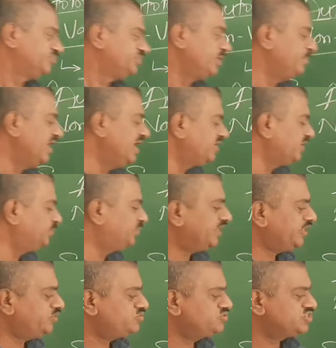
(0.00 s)
The male
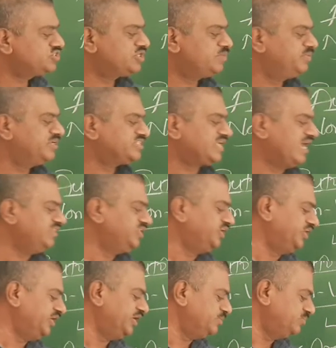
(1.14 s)
reproductive system is
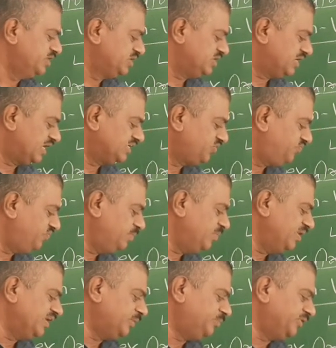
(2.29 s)
antheridium and the
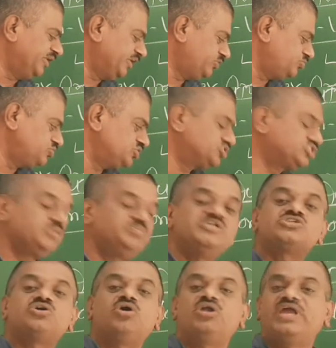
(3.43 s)
female reproductive system
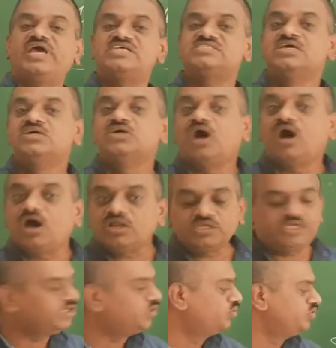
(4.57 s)
is called as
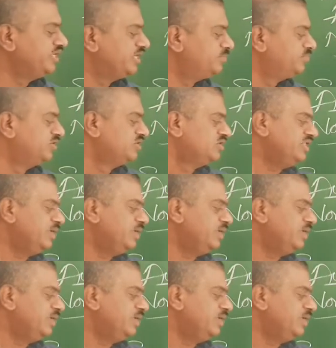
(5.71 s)
archegonium.